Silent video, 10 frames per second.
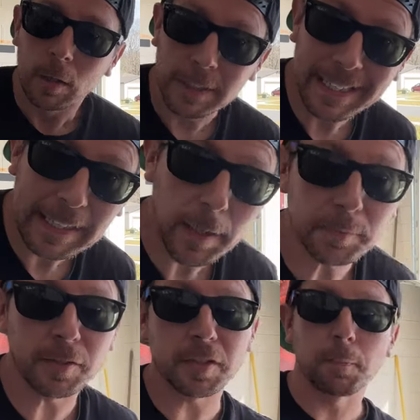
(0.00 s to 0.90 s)
Leading up
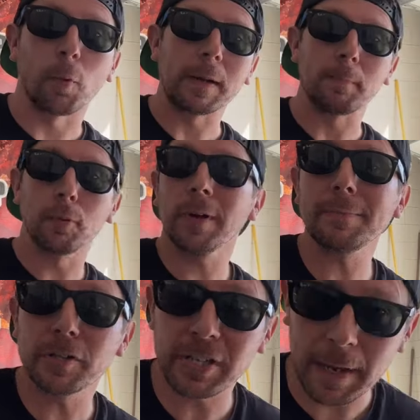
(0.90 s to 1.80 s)
to this point, pretty
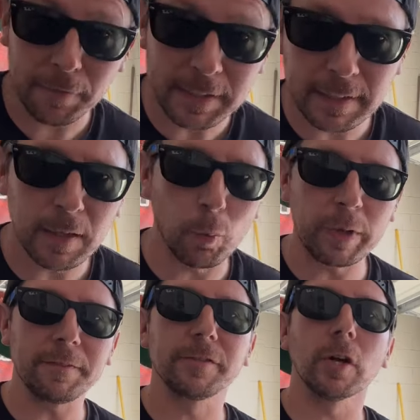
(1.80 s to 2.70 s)
much everything that
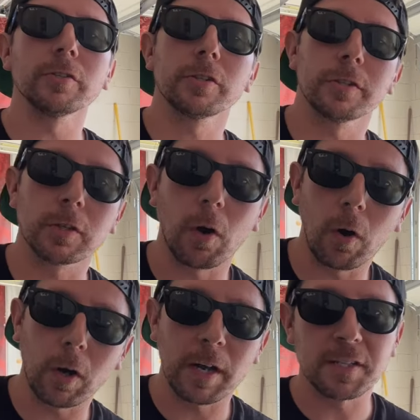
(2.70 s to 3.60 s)
we've done to the
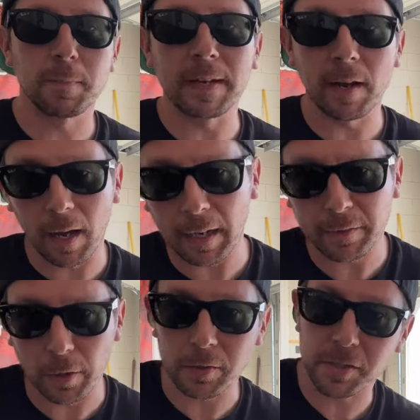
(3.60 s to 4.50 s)
car has been
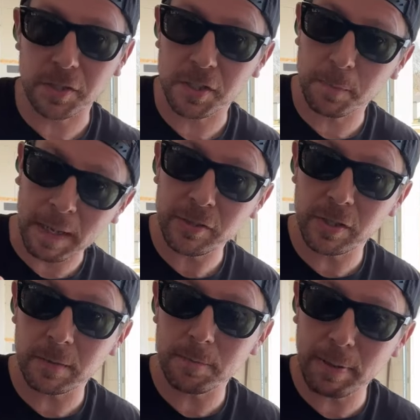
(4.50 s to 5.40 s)
either
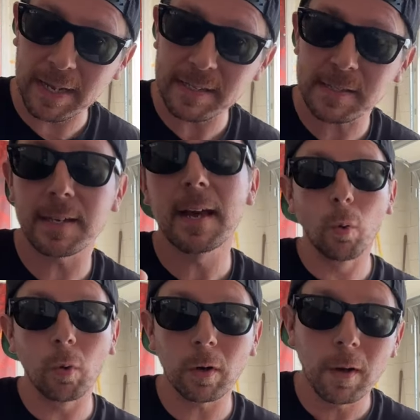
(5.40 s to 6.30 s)
suspension-based
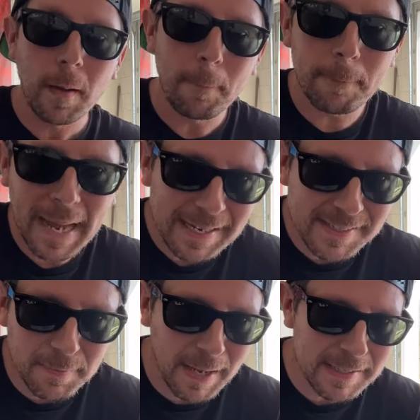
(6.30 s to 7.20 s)
or
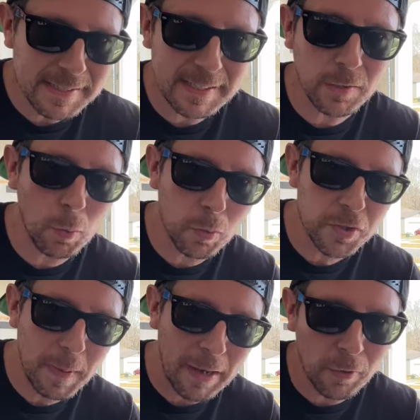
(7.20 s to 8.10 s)
maximizing the
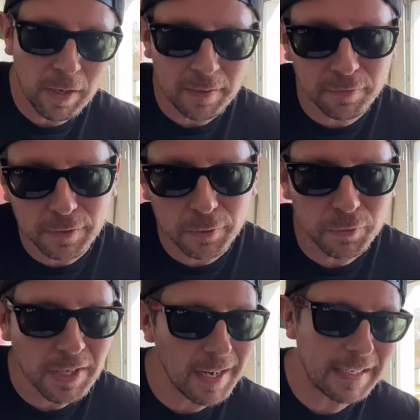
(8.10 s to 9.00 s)
horsepower out of little
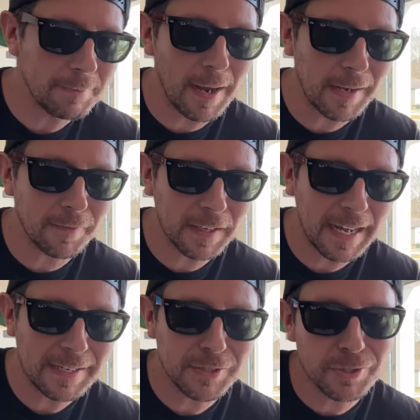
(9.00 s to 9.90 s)
tiny
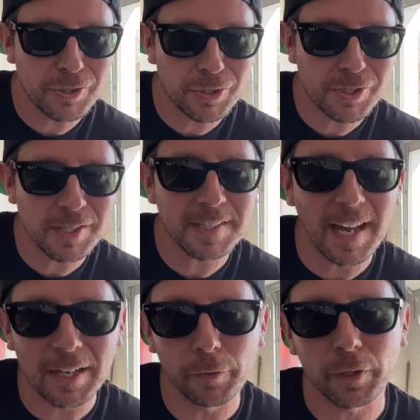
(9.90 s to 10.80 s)
modifications just to
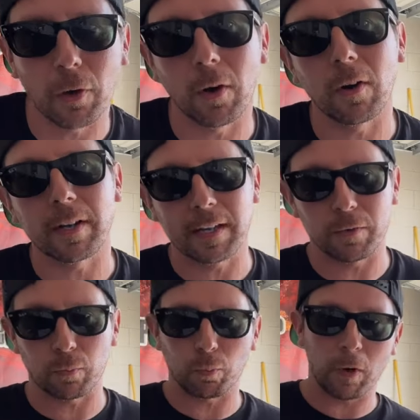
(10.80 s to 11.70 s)
dial the car
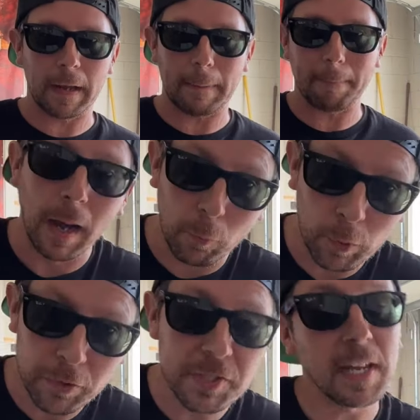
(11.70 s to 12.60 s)
in right. I
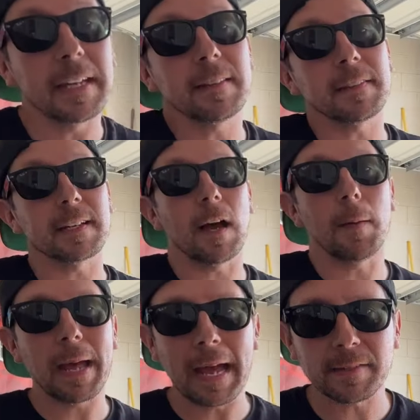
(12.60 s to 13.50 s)
will say that the
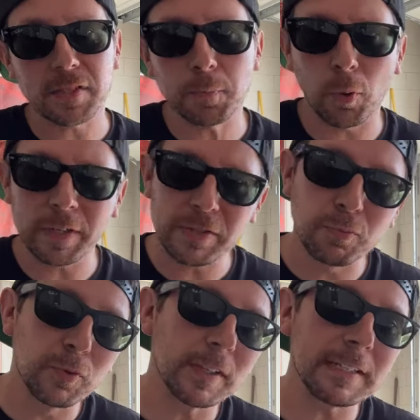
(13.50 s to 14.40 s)
Cobb AccessPort is
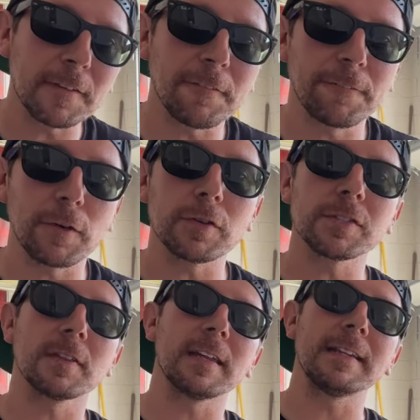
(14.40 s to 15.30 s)
really the
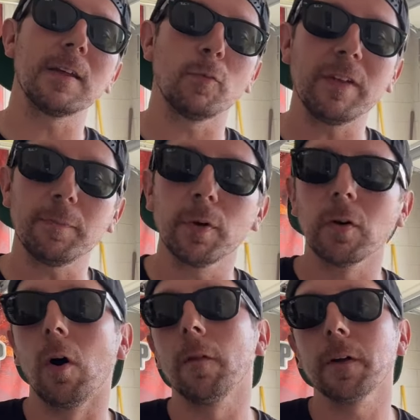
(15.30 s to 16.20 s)
first thing that we've put
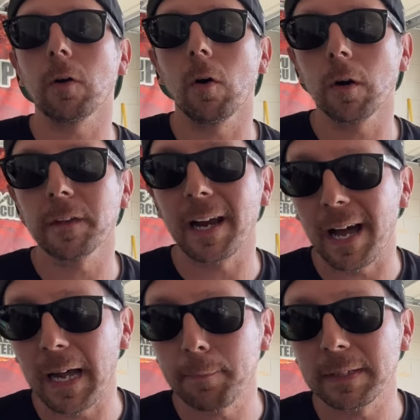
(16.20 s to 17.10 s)
on the car that
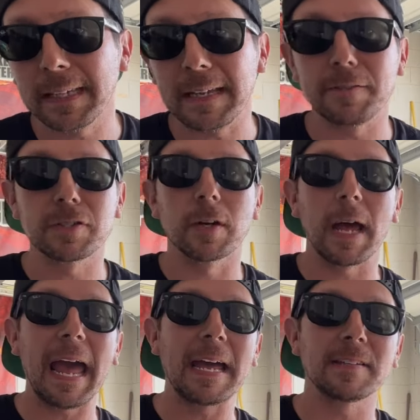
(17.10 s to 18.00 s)
I believe is going
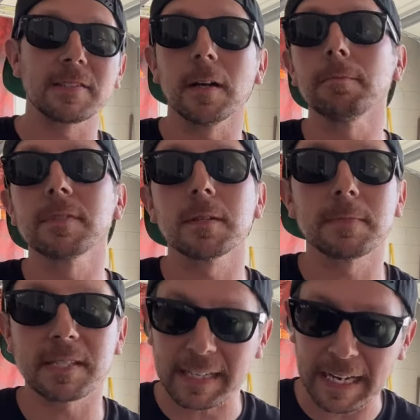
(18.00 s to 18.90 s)
to add some
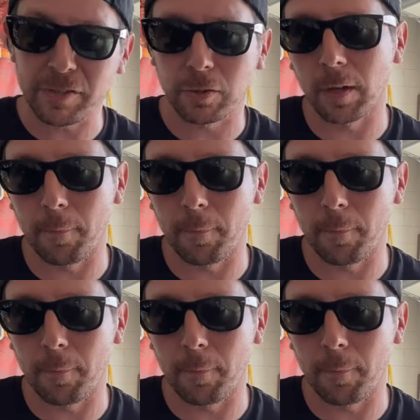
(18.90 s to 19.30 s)
substantial